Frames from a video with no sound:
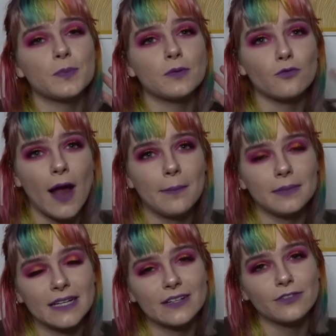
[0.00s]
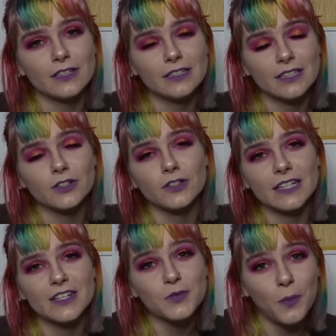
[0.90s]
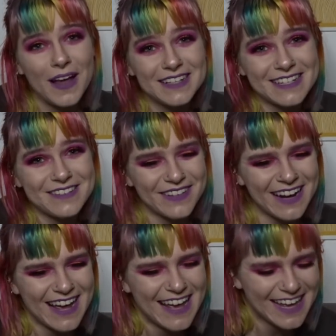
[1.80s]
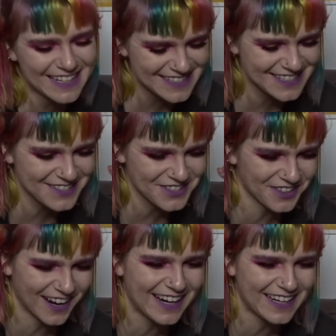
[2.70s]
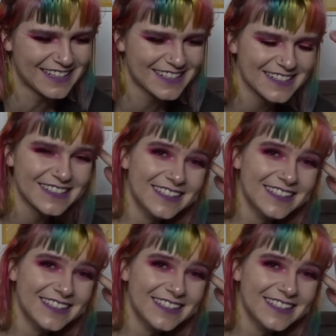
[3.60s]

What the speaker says: been rambling for literally 20 minutes straight.